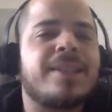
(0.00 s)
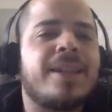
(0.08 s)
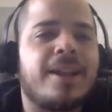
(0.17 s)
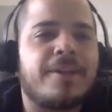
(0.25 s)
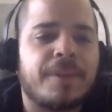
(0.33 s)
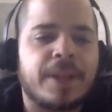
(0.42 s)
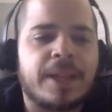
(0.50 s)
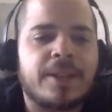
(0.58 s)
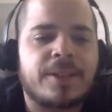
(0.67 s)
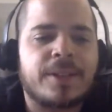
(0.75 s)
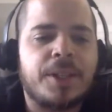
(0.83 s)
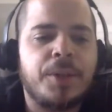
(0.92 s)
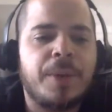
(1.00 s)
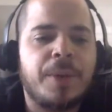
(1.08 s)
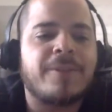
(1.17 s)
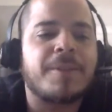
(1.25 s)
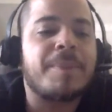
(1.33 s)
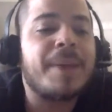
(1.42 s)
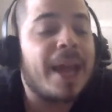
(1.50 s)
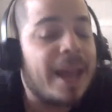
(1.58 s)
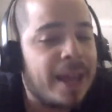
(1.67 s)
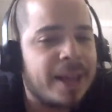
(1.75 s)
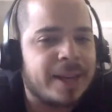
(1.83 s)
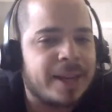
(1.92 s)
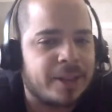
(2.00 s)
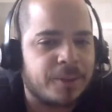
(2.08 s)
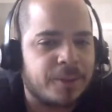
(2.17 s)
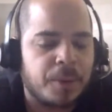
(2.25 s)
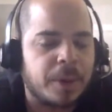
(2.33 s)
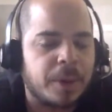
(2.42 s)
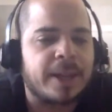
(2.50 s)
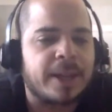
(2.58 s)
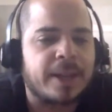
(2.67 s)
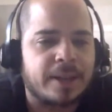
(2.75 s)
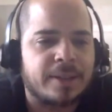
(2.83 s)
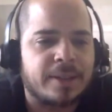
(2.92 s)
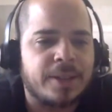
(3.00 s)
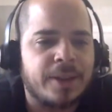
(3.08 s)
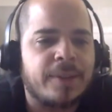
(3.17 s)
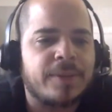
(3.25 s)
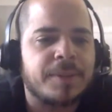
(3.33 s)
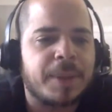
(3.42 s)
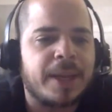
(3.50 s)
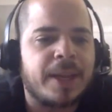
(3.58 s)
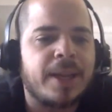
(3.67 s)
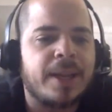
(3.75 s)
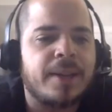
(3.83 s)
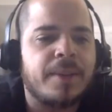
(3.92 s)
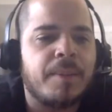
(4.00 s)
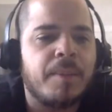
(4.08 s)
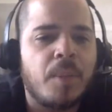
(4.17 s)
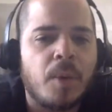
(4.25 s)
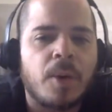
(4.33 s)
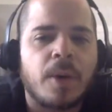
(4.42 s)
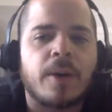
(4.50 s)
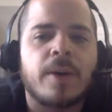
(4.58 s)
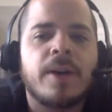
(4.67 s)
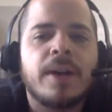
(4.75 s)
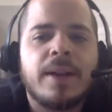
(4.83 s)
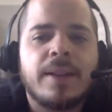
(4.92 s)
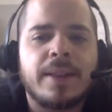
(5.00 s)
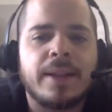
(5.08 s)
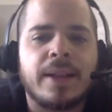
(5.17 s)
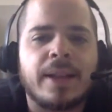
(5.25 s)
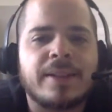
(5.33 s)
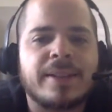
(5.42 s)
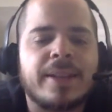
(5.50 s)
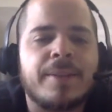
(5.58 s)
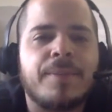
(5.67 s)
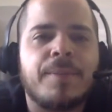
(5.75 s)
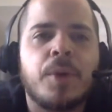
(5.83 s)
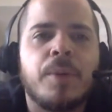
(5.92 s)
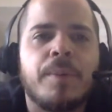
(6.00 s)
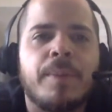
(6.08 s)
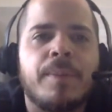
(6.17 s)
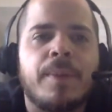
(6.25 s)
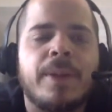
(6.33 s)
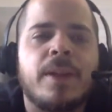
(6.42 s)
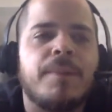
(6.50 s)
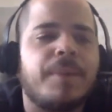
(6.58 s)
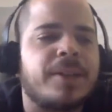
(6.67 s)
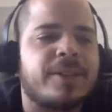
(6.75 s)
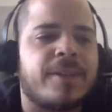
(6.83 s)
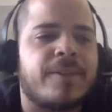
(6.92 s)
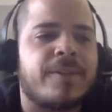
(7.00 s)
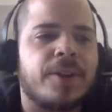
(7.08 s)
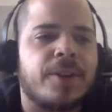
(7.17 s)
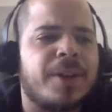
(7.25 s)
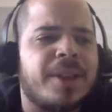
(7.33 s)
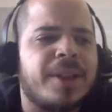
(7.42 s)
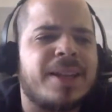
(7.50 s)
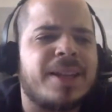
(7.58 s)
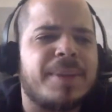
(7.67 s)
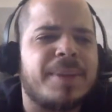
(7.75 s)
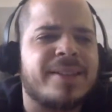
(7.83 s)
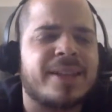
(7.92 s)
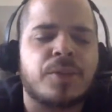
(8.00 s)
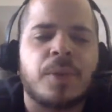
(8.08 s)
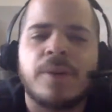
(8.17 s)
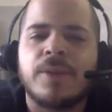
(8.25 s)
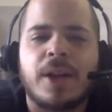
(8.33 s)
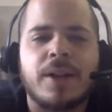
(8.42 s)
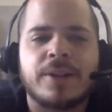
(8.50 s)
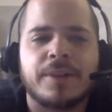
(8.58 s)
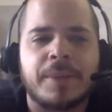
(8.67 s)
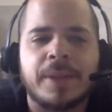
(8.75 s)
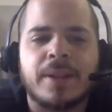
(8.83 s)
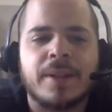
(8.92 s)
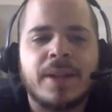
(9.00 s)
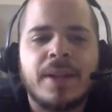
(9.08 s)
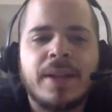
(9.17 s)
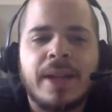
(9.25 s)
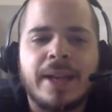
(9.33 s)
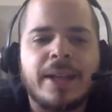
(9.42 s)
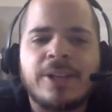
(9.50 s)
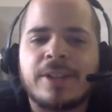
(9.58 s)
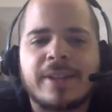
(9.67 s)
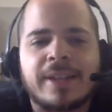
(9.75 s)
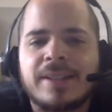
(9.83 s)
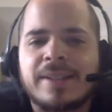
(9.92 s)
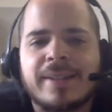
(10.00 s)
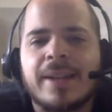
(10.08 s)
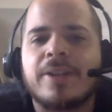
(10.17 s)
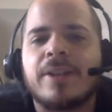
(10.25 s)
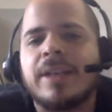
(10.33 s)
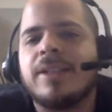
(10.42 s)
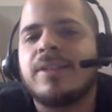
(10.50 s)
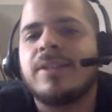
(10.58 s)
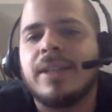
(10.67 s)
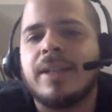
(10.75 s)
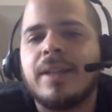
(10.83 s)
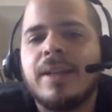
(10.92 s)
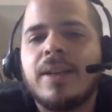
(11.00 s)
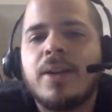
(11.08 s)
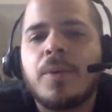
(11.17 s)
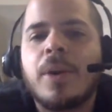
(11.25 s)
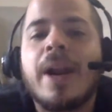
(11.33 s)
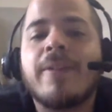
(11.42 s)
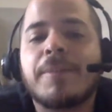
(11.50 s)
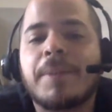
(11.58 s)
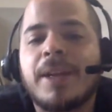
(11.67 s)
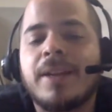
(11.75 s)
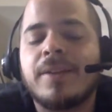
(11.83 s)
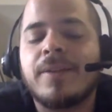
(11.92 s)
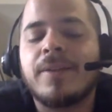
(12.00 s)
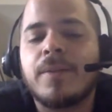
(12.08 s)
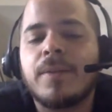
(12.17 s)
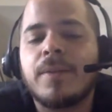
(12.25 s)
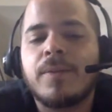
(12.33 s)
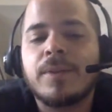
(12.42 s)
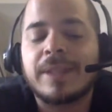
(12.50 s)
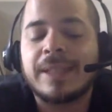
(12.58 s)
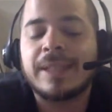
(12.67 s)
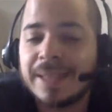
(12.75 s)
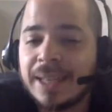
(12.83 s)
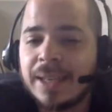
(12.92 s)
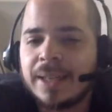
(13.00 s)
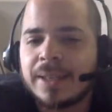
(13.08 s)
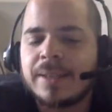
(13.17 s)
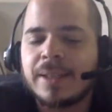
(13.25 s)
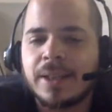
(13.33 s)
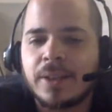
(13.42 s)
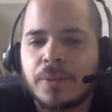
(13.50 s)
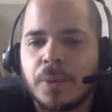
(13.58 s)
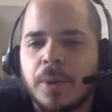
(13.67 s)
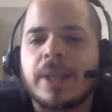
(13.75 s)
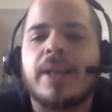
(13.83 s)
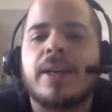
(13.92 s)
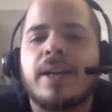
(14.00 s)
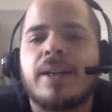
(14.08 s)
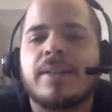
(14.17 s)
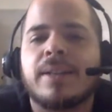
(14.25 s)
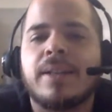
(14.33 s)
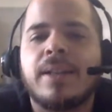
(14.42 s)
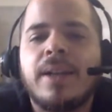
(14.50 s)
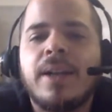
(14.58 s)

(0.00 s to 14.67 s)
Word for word: Netflix, you have to pay to get the 4K content. You have to pay more than, like, say, whom uh, my stepfather, who I think he pays like twelve dollars a month, and he just gets standard HD, where I have to yeah. pay sixteen to get the 4K content.